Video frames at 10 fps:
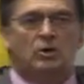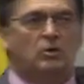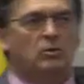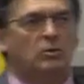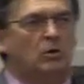
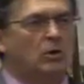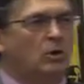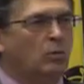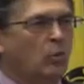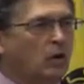So
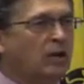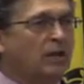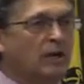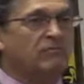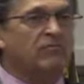we're
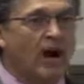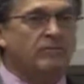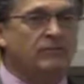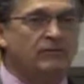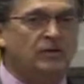going to get
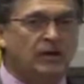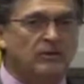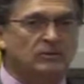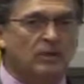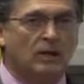fined
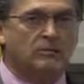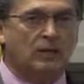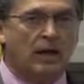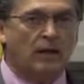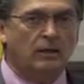$50,000
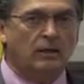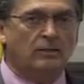a day.